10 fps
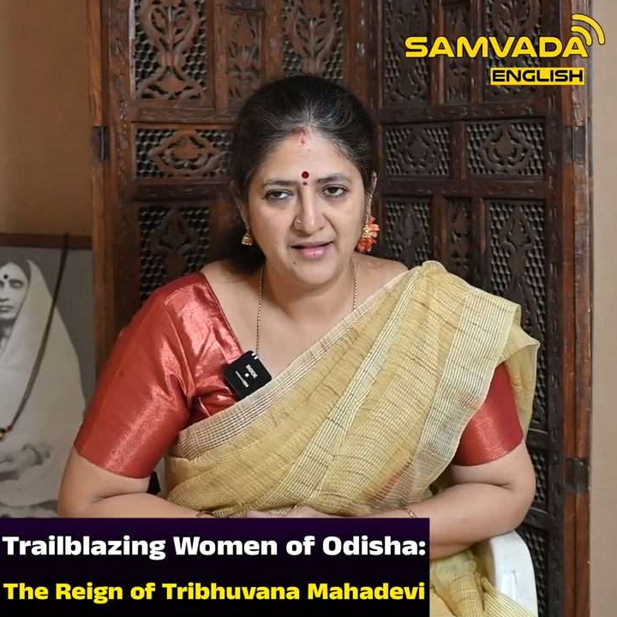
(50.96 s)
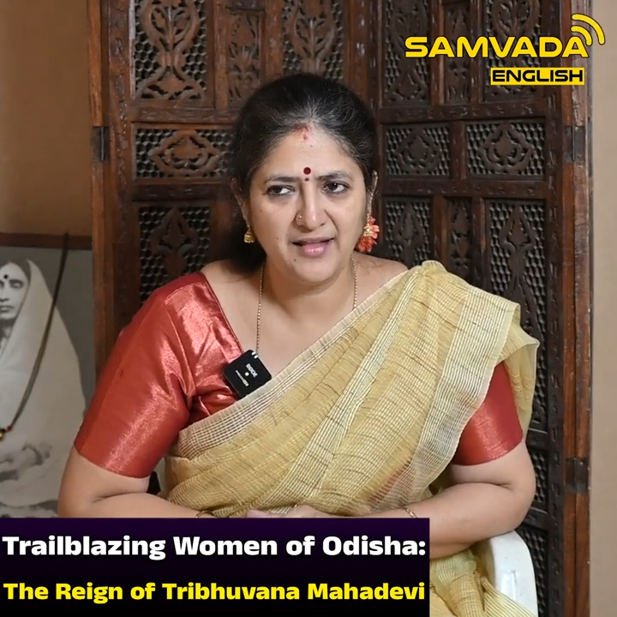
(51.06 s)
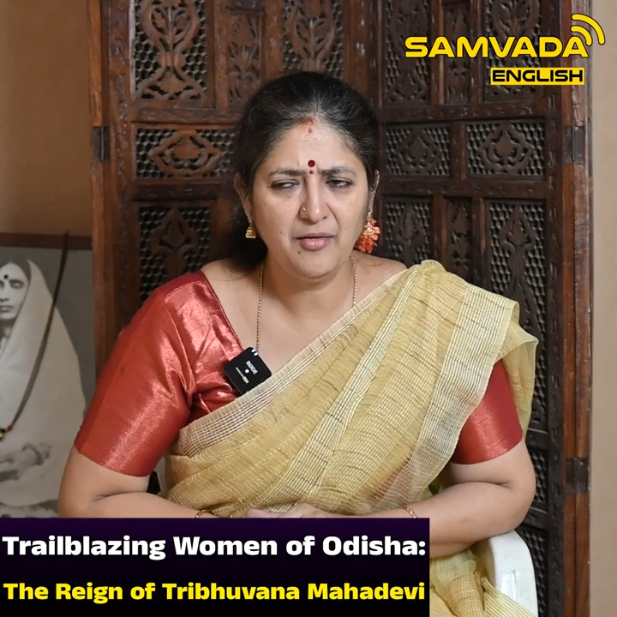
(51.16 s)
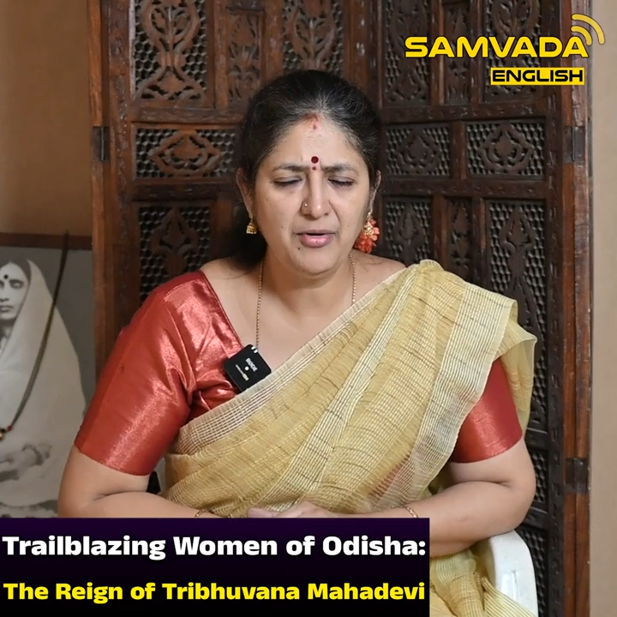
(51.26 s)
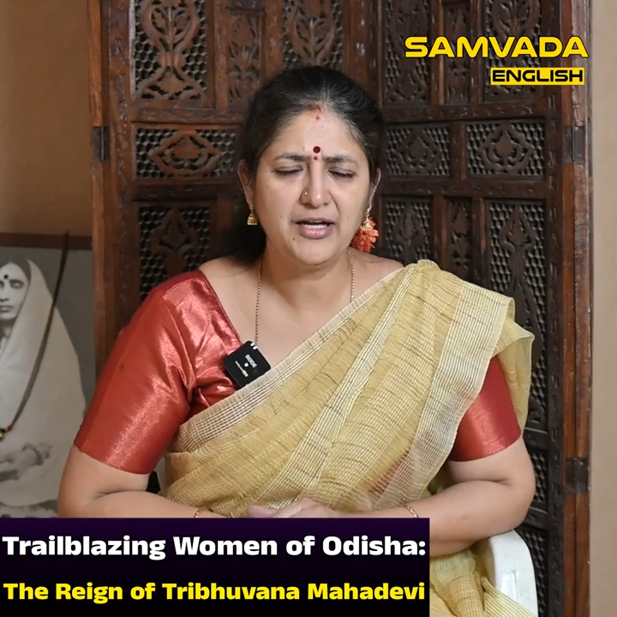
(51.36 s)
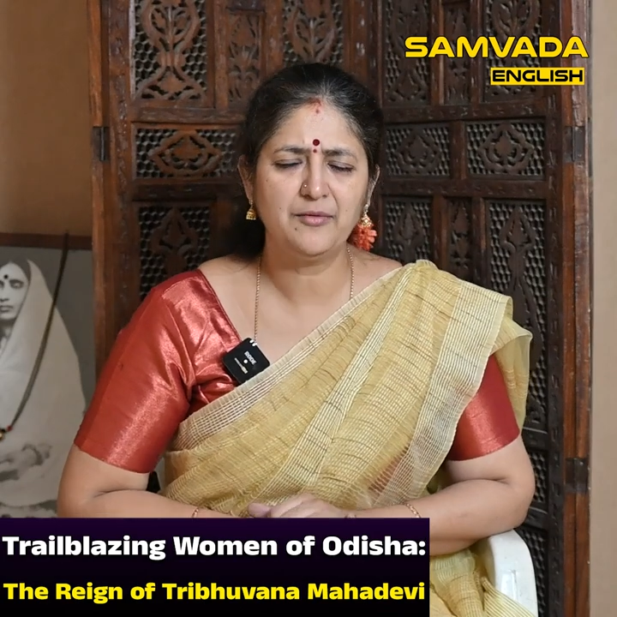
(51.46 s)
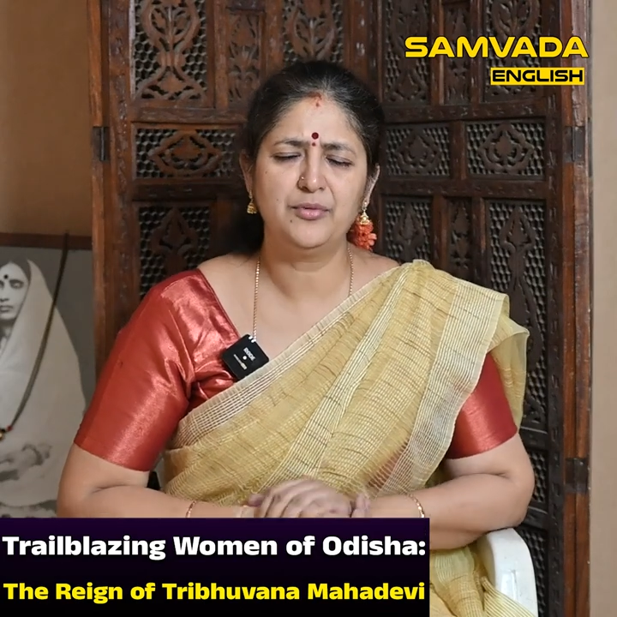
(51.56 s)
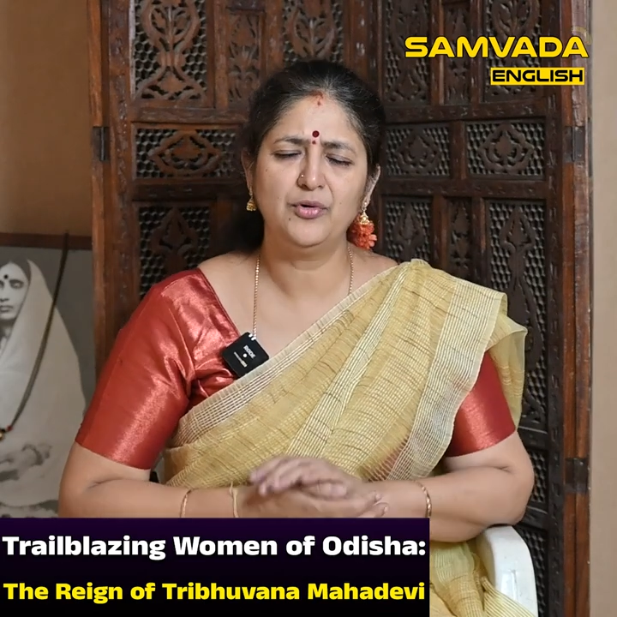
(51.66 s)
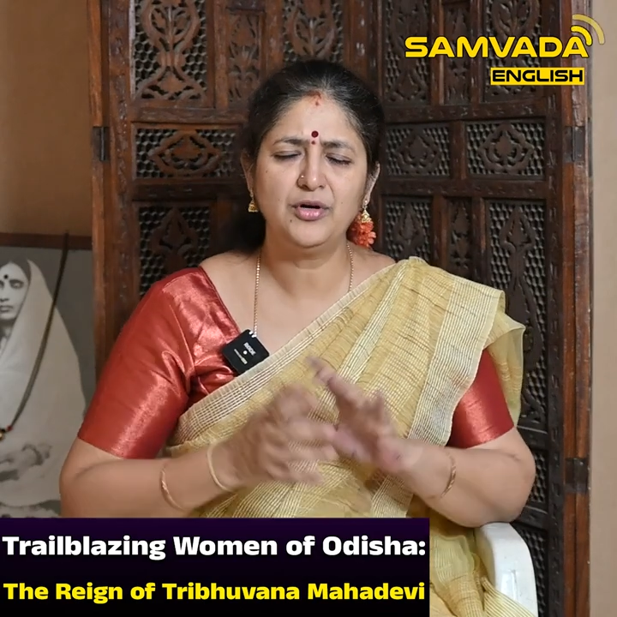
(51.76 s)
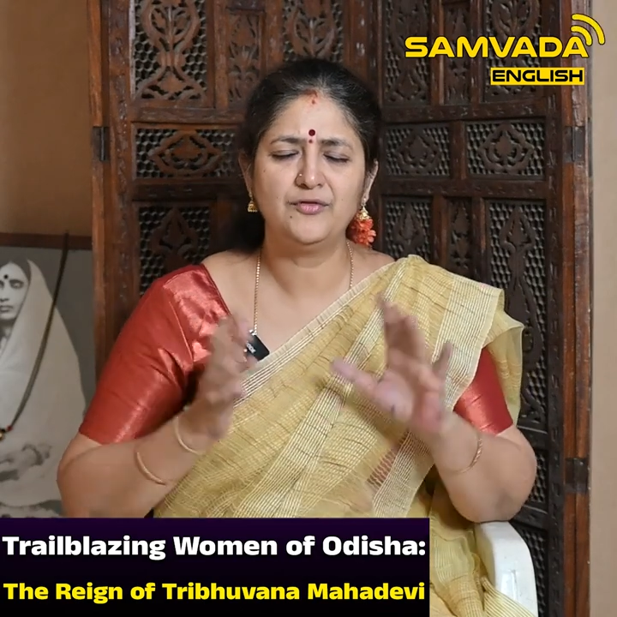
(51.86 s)
They built a
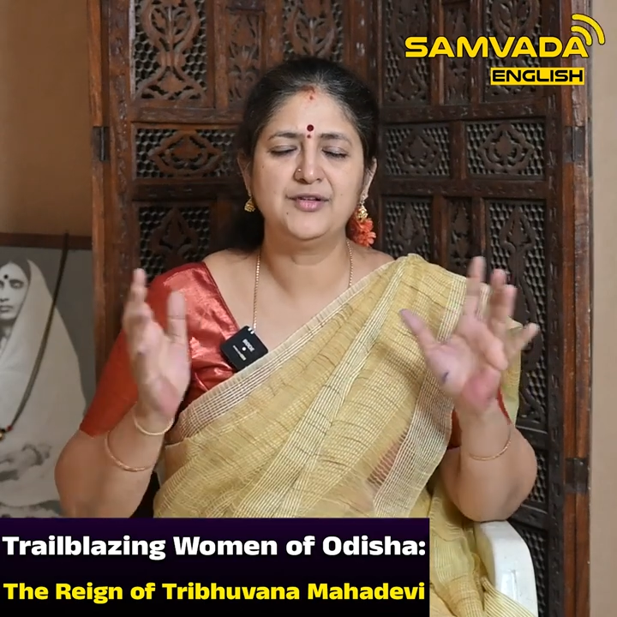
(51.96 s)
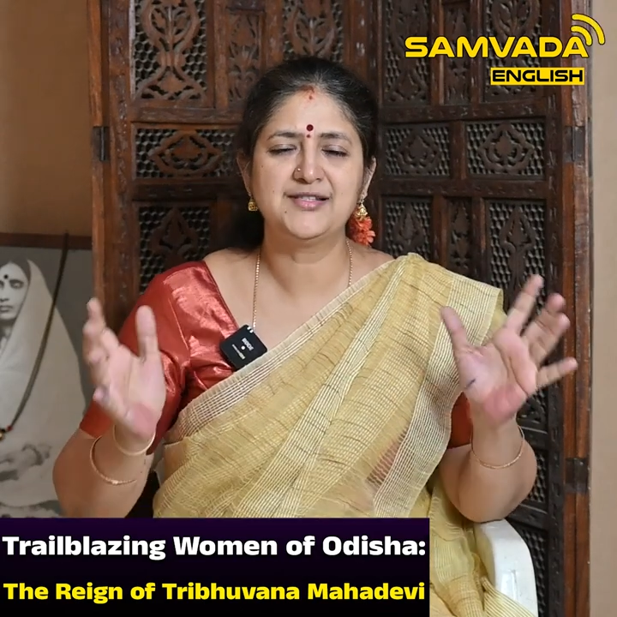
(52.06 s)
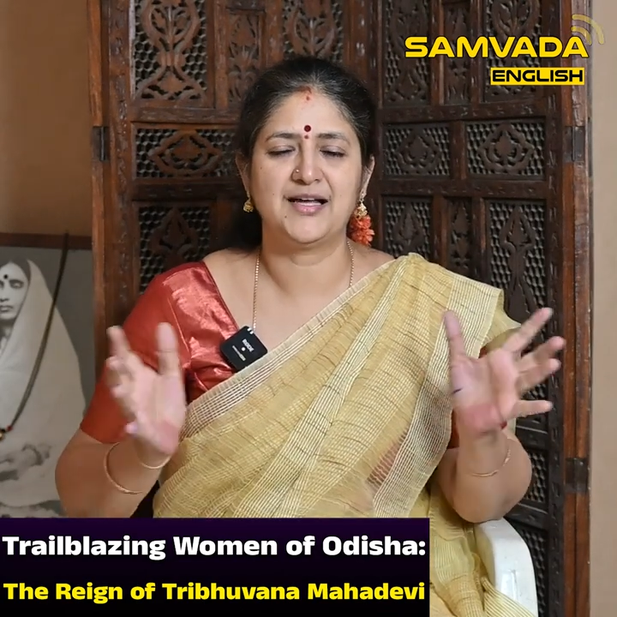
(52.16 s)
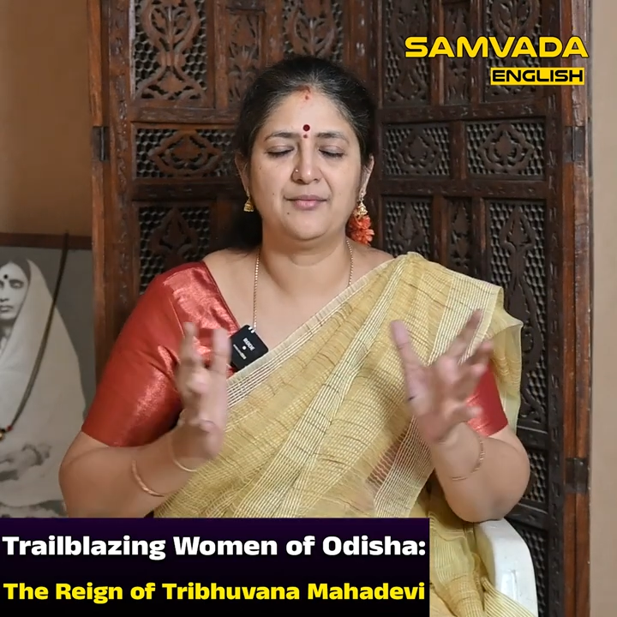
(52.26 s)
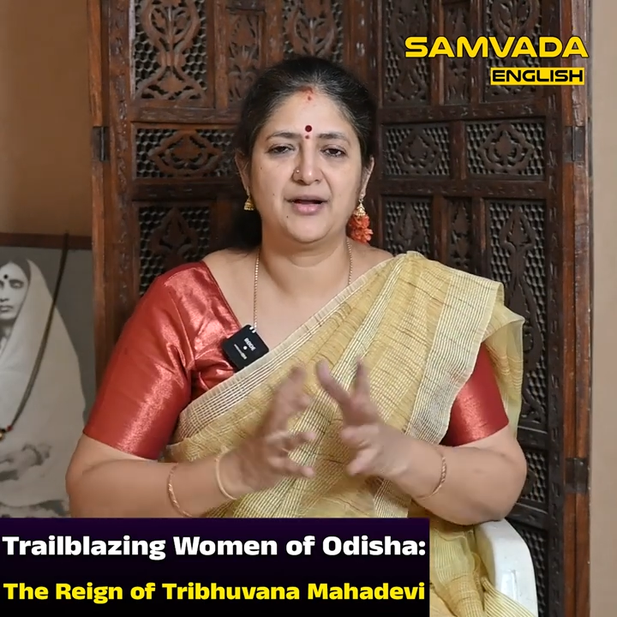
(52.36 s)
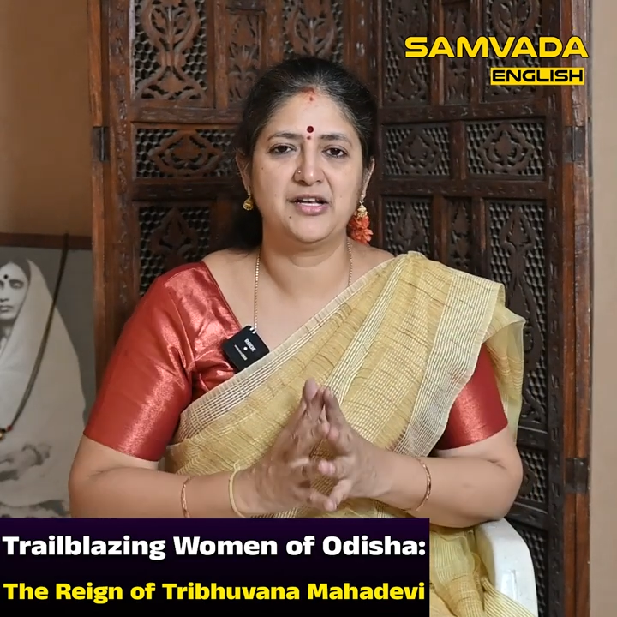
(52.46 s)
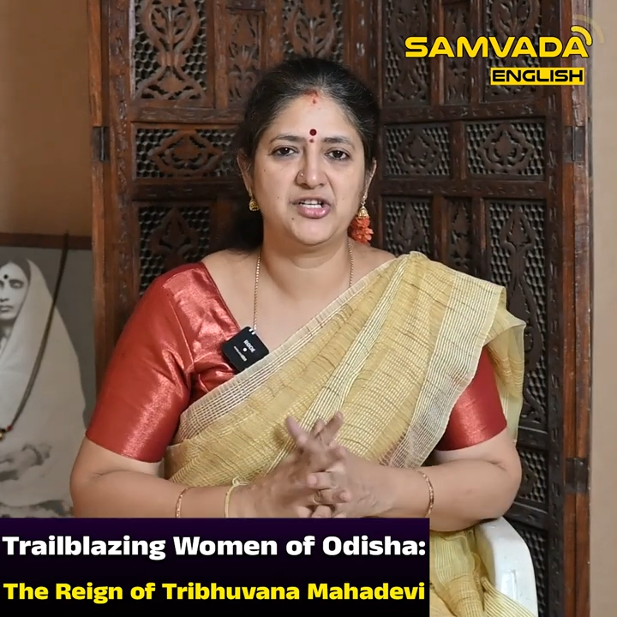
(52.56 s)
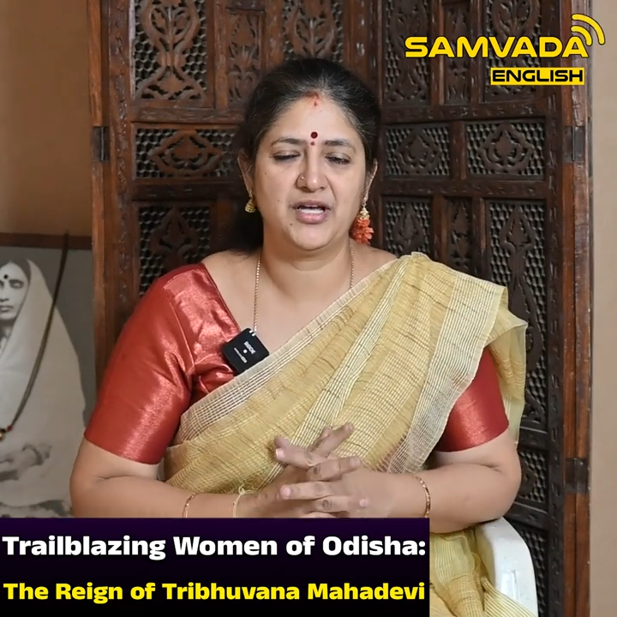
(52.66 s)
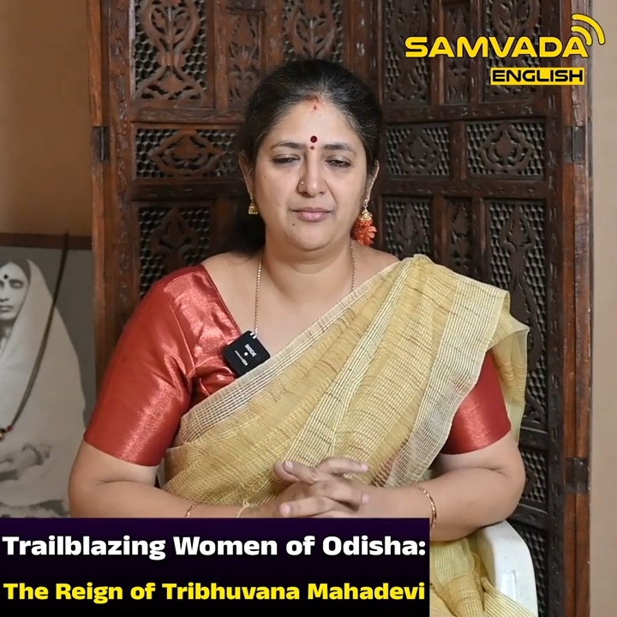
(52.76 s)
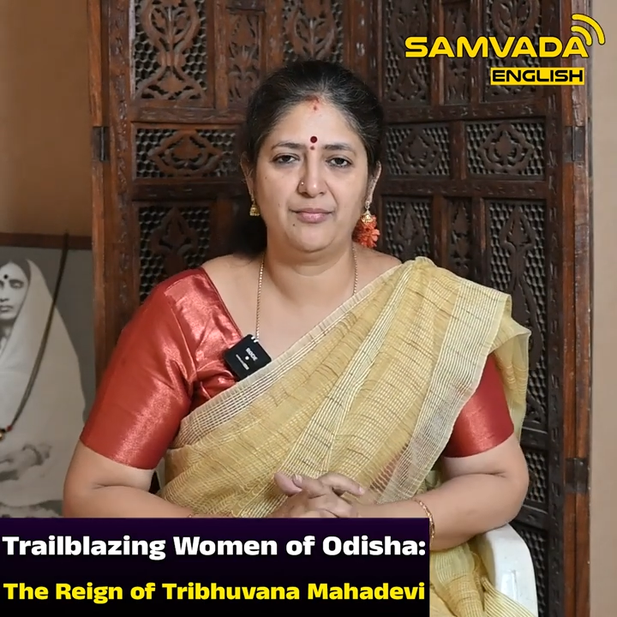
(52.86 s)
beautiful
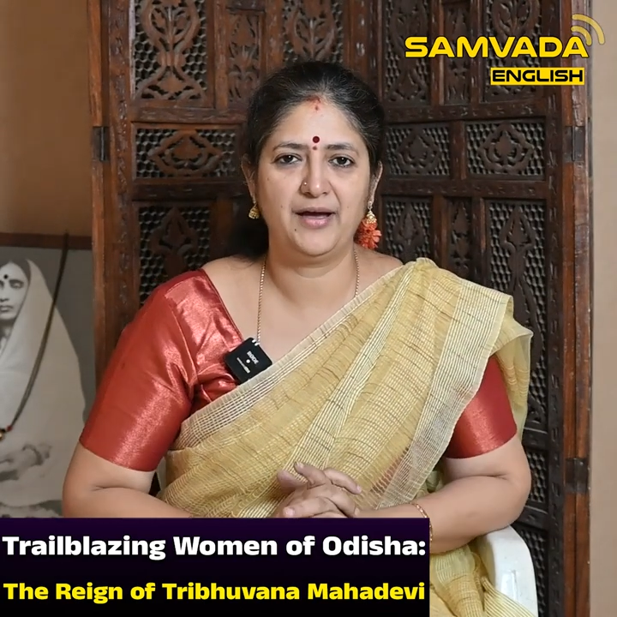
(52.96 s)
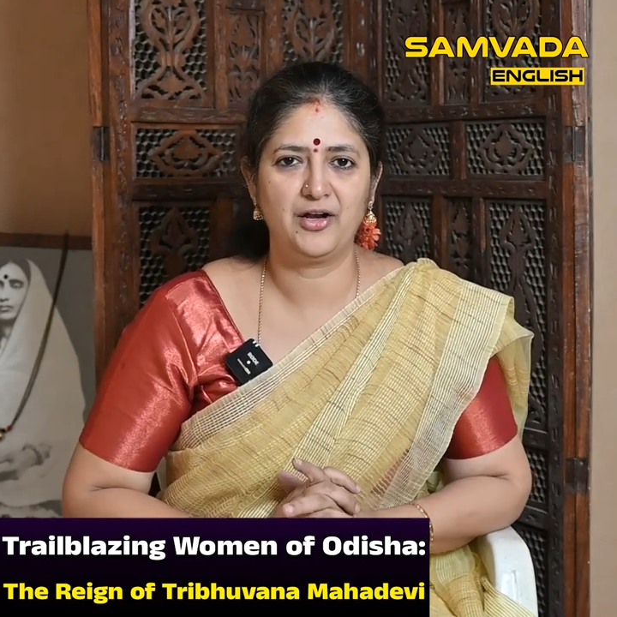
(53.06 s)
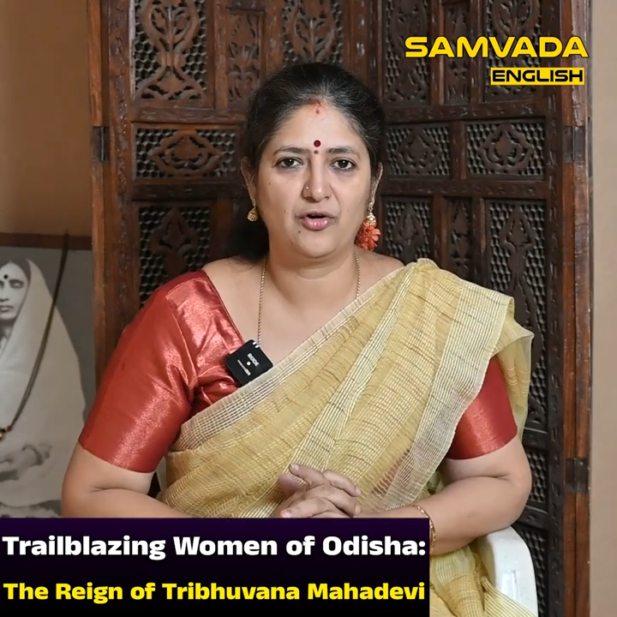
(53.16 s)
Samrajya empire